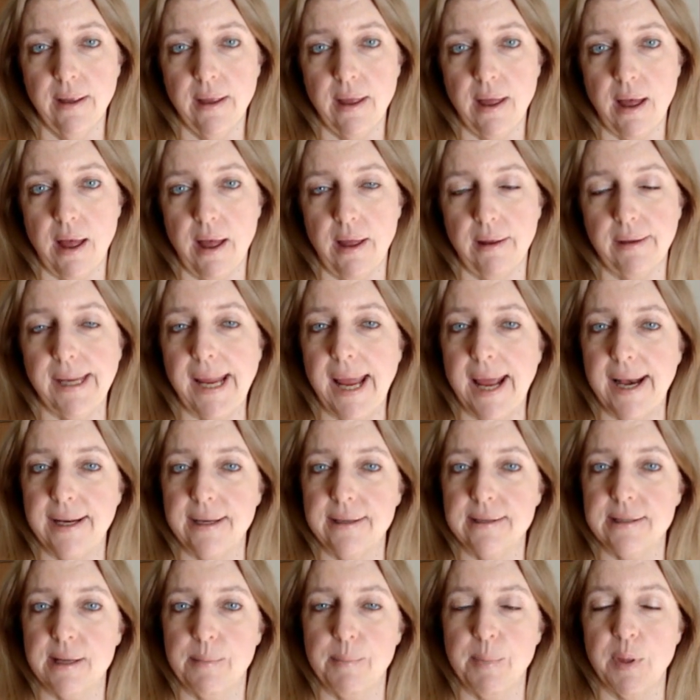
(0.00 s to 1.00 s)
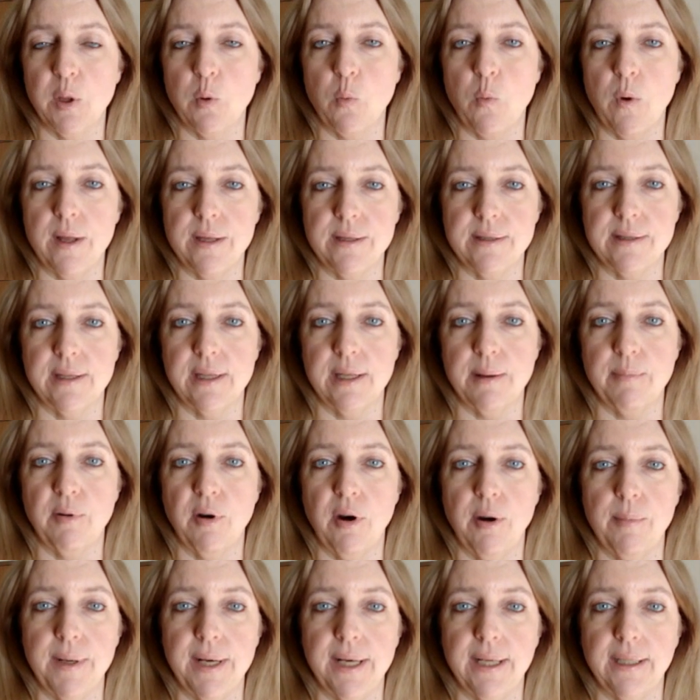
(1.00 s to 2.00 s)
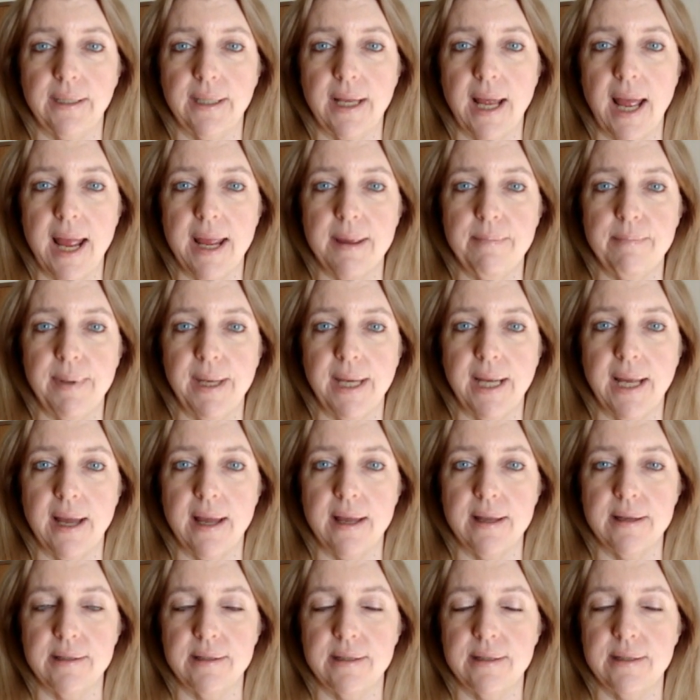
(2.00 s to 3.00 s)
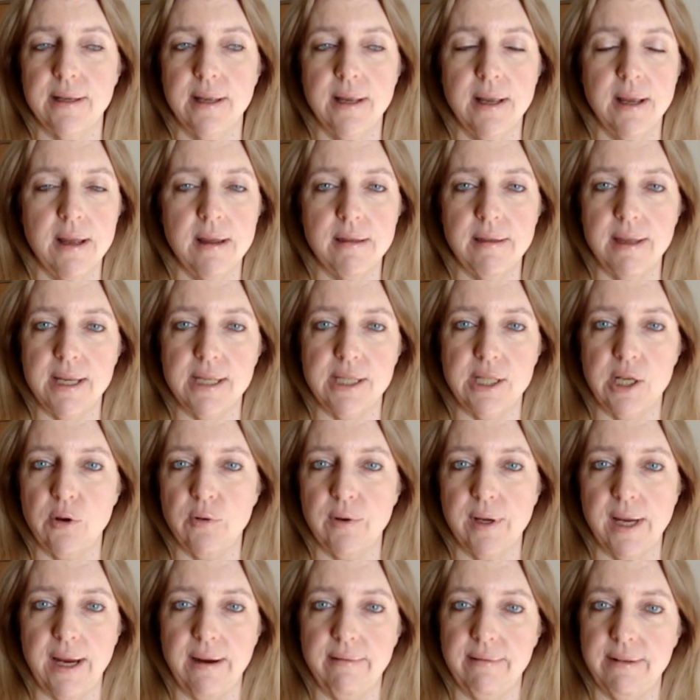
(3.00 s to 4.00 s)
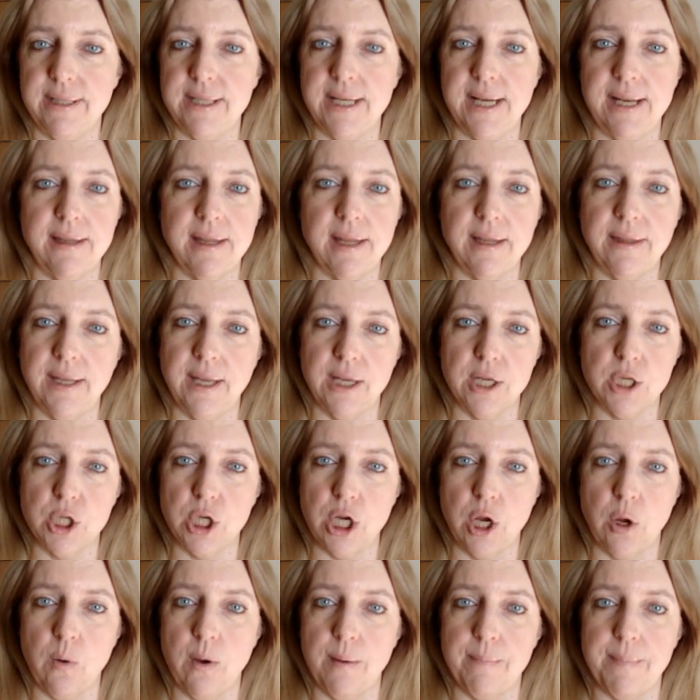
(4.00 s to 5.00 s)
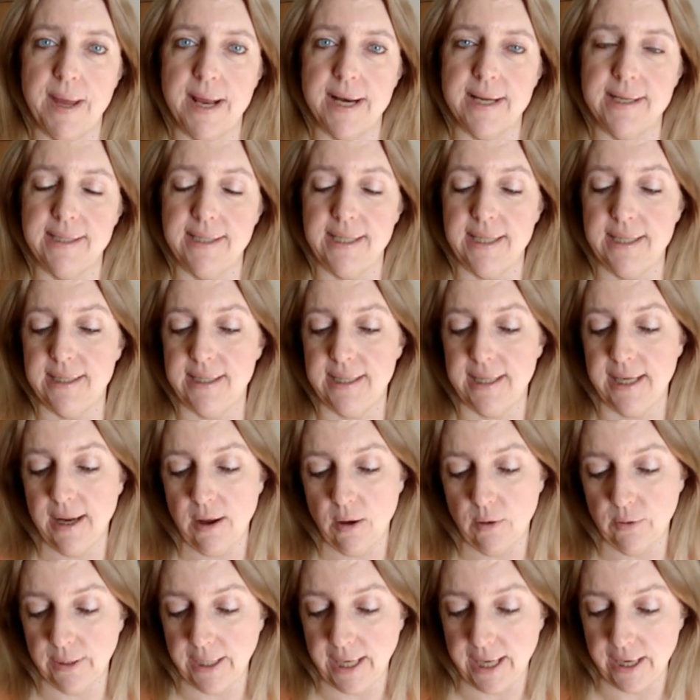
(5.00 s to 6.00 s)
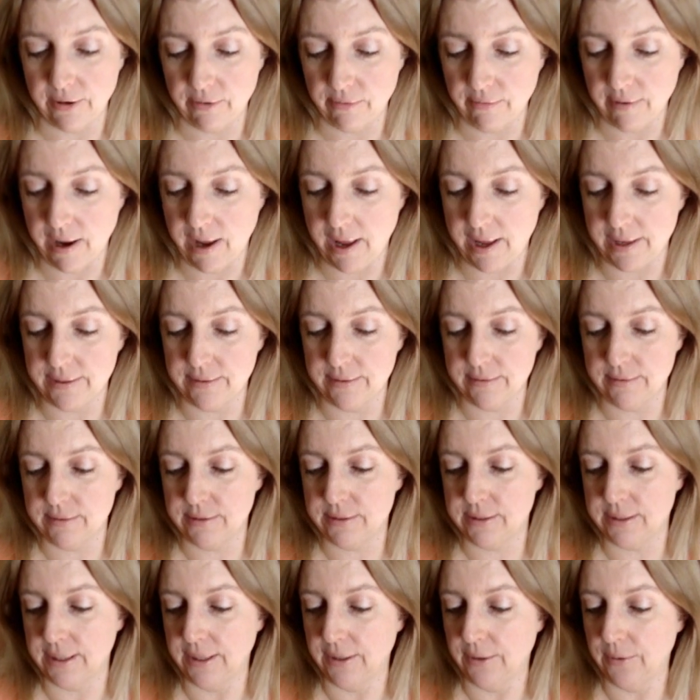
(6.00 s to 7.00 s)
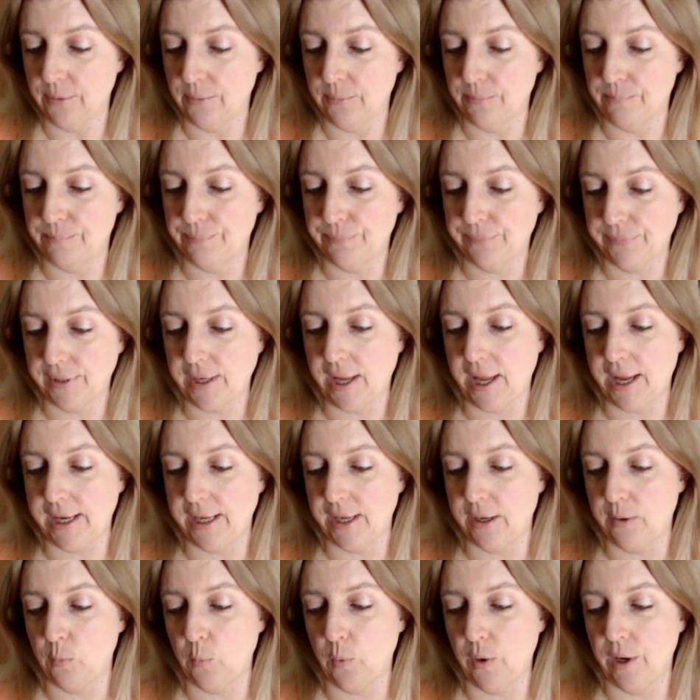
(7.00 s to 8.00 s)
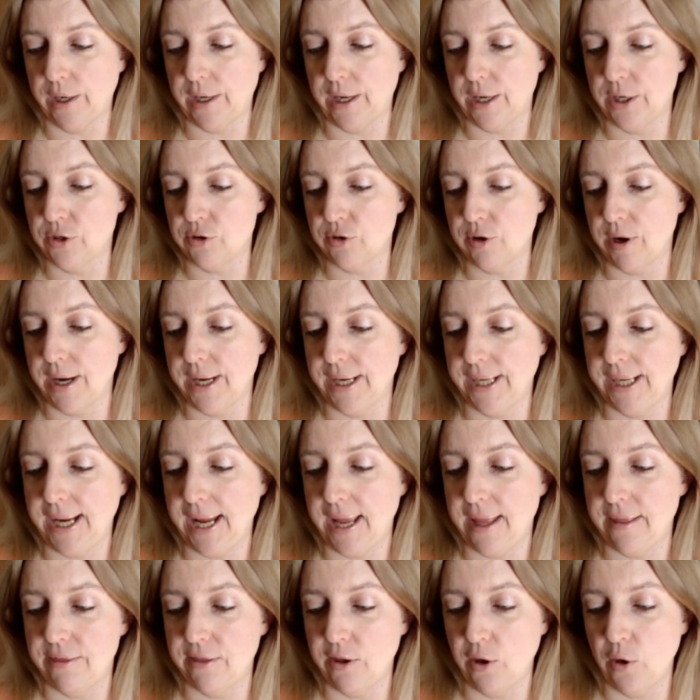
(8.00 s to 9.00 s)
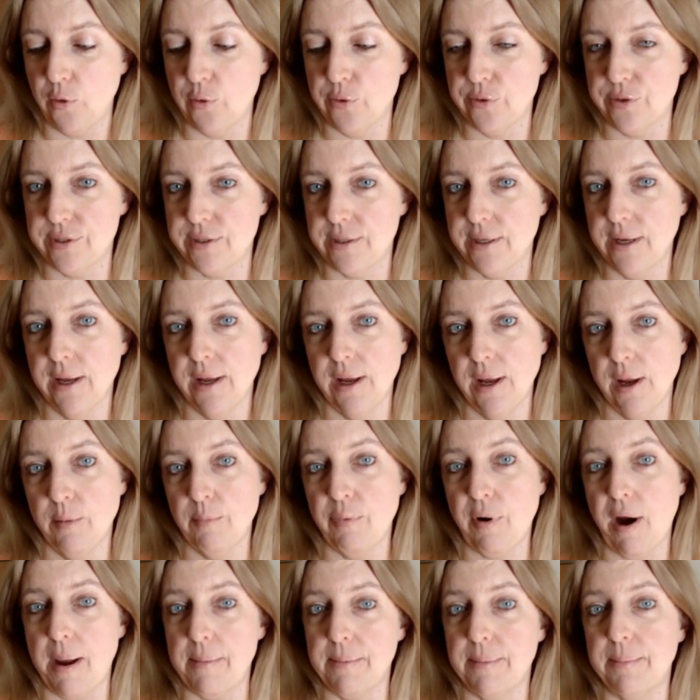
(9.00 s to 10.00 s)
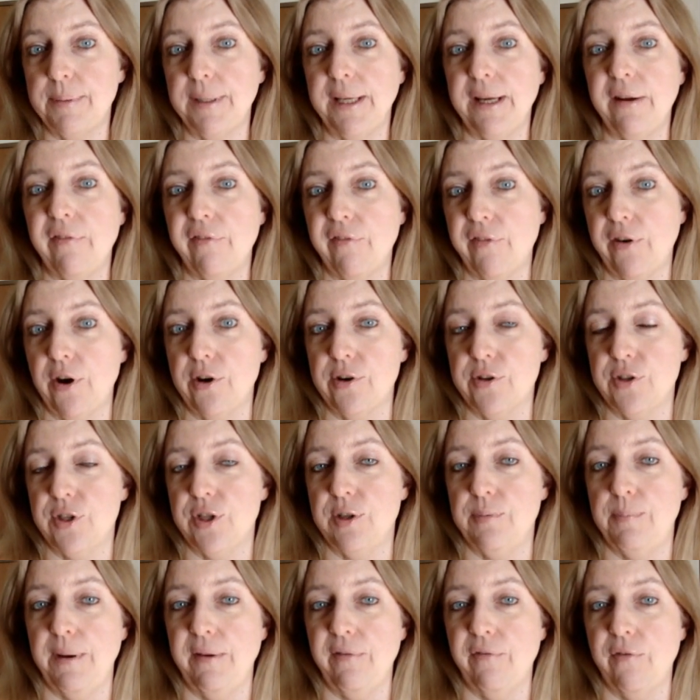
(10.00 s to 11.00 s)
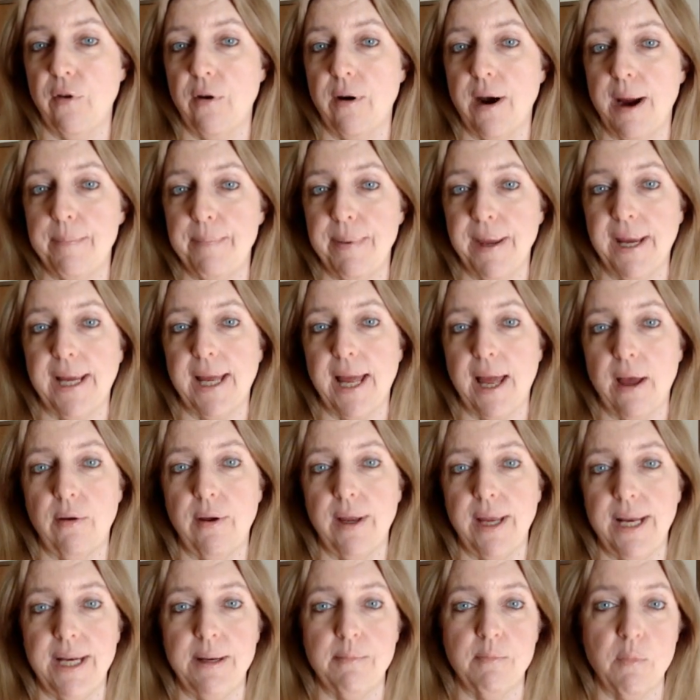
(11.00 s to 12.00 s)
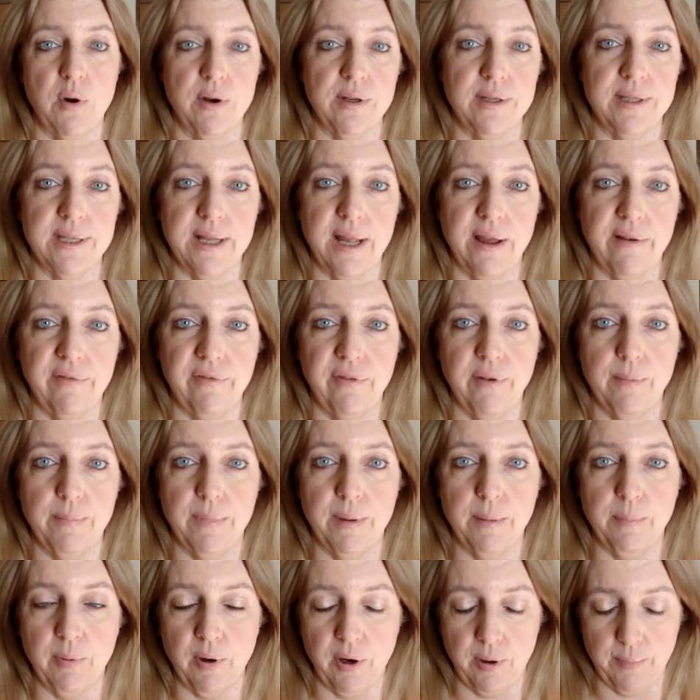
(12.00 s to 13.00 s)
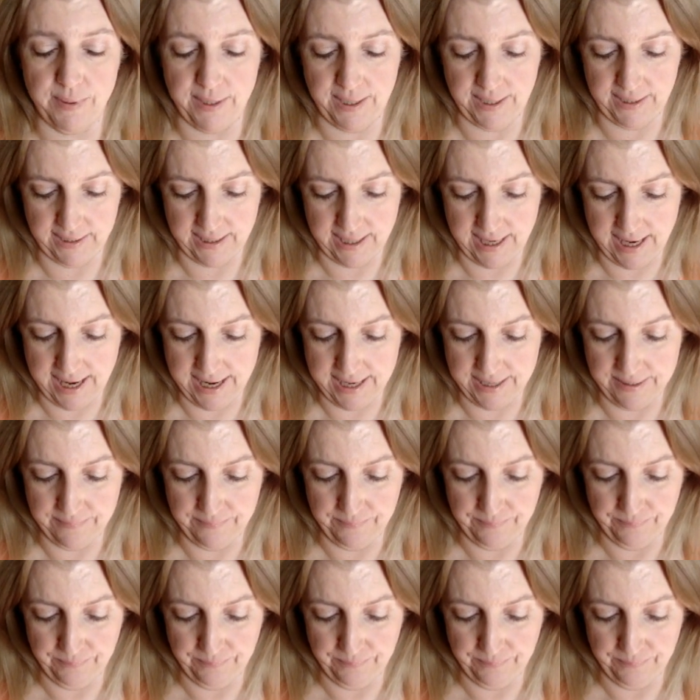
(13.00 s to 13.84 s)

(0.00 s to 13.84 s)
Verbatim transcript: uh, getting some of the ones in the permanent line because there's no guarantee that they'll show up at a CCO later on. So I got to work on trying to get those probably first before I pick out any more stuff from the permanent line.